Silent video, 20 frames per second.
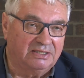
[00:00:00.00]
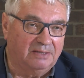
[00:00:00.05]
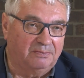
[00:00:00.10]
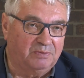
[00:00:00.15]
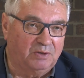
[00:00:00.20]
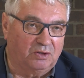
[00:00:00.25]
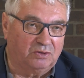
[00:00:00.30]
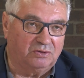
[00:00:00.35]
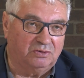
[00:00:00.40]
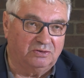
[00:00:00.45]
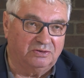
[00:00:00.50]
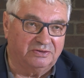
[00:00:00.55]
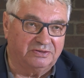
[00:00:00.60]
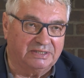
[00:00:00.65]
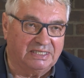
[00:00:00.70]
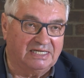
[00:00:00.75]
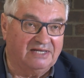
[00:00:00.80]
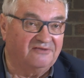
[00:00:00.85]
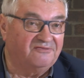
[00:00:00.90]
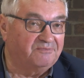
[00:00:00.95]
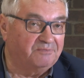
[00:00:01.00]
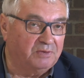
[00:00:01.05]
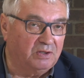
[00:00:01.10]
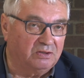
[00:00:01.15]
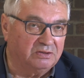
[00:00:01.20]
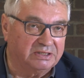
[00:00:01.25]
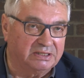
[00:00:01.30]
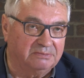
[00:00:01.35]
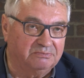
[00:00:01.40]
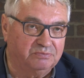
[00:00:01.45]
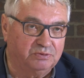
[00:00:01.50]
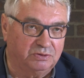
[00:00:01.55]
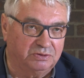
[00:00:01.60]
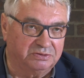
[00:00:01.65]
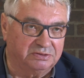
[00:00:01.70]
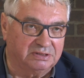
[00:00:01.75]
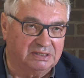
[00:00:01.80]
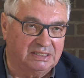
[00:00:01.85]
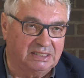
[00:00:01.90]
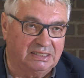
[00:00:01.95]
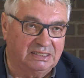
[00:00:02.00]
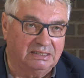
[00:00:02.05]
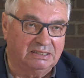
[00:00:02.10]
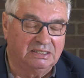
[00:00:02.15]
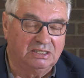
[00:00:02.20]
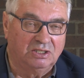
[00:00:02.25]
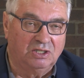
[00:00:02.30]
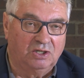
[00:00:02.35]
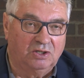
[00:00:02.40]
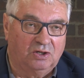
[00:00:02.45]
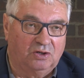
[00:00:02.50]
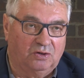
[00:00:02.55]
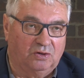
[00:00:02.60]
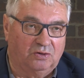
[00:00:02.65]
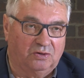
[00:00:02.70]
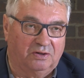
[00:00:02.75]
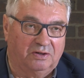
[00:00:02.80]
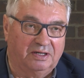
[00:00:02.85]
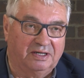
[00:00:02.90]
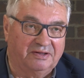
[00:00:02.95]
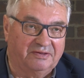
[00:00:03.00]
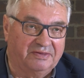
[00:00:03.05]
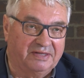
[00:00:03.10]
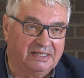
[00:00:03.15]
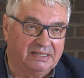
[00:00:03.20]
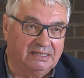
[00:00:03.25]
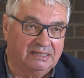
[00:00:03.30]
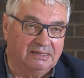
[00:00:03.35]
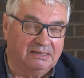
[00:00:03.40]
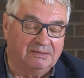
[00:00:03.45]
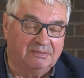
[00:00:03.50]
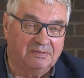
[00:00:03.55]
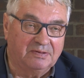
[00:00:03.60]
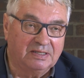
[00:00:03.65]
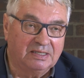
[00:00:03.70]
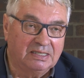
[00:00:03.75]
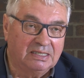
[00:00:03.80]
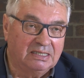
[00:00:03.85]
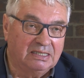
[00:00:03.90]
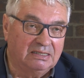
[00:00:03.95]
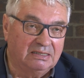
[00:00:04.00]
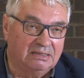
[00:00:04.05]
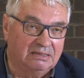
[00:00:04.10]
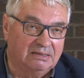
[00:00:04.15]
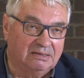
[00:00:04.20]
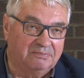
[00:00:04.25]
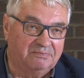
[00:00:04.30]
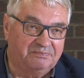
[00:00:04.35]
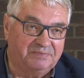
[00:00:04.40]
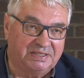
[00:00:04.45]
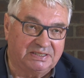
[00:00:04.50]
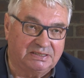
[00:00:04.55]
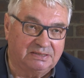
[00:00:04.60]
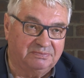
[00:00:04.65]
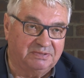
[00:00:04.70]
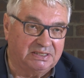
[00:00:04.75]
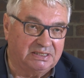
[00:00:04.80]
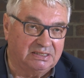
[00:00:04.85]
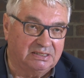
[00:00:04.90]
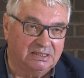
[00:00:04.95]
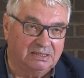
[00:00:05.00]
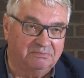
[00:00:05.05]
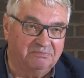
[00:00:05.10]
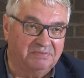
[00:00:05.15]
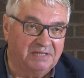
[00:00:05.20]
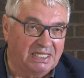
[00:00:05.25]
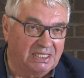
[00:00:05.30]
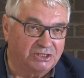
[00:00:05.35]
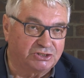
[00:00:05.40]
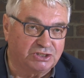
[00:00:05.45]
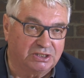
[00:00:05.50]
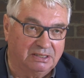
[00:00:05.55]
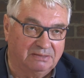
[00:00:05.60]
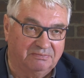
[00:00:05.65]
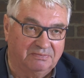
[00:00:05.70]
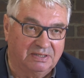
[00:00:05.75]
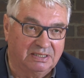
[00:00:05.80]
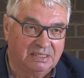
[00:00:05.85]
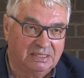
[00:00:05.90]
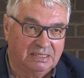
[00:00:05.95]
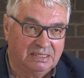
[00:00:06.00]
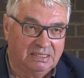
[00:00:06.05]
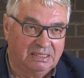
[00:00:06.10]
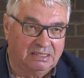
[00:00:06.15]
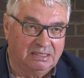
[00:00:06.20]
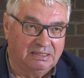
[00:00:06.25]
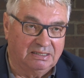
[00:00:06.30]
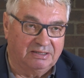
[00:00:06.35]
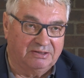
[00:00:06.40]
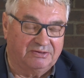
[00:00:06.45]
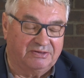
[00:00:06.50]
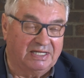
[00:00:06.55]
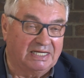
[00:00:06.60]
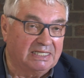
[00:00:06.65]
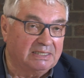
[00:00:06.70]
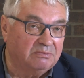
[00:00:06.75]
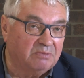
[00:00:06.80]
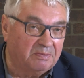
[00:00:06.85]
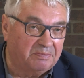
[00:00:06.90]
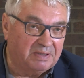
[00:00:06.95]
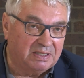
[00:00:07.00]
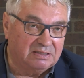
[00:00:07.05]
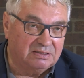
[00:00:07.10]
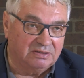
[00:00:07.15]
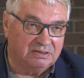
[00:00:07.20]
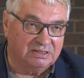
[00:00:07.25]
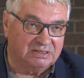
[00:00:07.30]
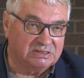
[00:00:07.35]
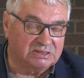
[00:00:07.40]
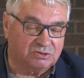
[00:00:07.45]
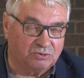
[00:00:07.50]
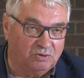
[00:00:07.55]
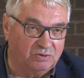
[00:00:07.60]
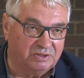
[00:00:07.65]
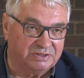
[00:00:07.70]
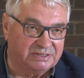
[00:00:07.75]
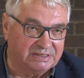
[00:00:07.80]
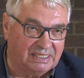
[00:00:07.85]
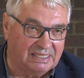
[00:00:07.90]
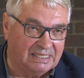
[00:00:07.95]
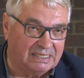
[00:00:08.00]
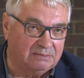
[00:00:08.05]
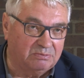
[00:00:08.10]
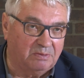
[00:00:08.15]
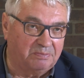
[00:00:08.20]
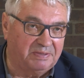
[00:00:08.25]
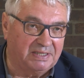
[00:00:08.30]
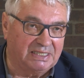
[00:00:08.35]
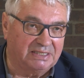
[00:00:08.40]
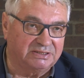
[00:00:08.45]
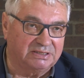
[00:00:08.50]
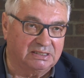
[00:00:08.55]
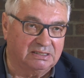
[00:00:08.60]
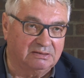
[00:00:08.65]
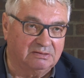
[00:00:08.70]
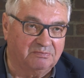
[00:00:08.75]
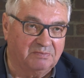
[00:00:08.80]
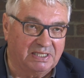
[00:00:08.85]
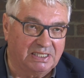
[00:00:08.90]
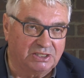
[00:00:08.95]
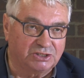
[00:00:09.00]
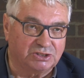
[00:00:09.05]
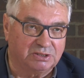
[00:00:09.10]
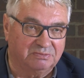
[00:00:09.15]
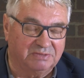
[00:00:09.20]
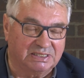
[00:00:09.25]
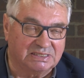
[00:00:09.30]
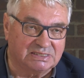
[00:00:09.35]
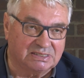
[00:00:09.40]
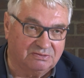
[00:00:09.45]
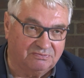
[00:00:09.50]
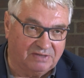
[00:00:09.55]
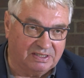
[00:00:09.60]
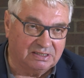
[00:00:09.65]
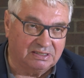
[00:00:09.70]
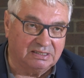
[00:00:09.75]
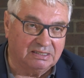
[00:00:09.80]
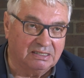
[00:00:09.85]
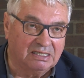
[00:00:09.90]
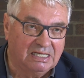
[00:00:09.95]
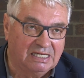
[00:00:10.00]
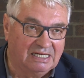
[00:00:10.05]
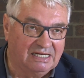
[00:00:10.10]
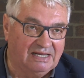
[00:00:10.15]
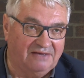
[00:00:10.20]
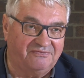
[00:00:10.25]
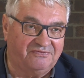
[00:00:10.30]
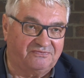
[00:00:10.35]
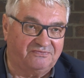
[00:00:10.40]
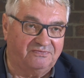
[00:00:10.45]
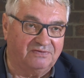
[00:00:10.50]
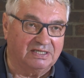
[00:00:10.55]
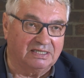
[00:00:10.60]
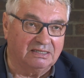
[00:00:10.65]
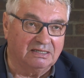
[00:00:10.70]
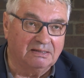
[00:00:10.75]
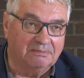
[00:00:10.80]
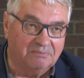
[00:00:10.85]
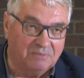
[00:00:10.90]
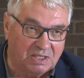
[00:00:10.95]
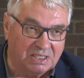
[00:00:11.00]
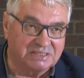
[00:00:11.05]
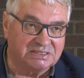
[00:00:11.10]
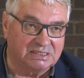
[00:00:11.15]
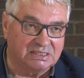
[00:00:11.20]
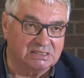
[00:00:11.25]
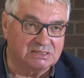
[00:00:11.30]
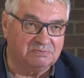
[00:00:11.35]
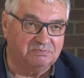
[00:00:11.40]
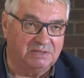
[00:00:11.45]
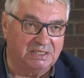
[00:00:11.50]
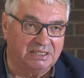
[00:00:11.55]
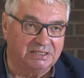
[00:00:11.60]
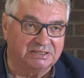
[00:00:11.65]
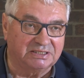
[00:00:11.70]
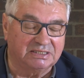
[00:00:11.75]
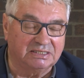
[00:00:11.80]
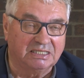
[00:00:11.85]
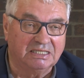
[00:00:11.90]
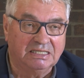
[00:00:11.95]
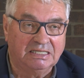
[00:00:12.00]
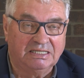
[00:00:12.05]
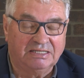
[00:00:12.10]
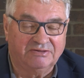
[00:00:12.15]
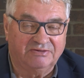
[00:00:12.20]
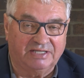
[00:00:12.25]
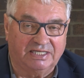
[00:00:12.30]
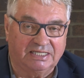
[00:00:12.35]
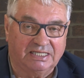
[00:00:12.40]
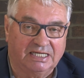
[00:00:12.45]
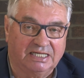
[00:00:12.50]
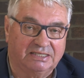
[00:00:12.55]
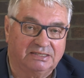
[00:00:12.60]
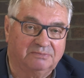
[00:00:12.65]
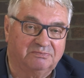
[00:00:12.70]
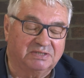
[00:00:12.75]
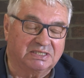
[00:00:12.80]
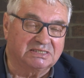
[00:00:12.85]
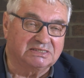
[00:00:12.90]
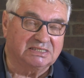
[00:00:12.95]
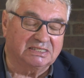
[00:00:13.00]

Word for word: the bloc called the Left Bloc in Portugal, or the uh, P D V in Belgium, Uh, the Labour, it's called the Labour Party in Belgium. It's a very left-wing Marxist party. They had a big